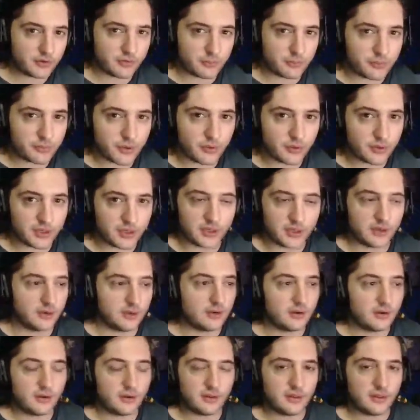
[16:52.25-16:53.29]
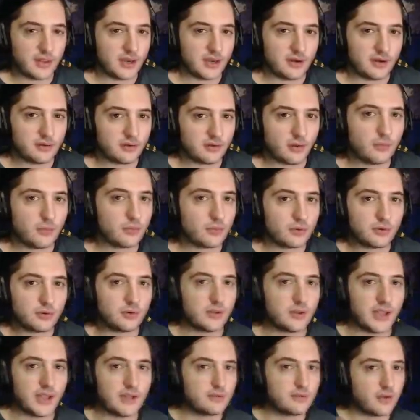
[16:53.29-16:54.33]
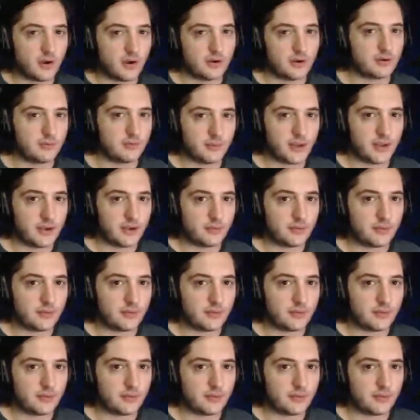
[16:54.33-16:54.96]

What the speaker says: broken that don't get talked about,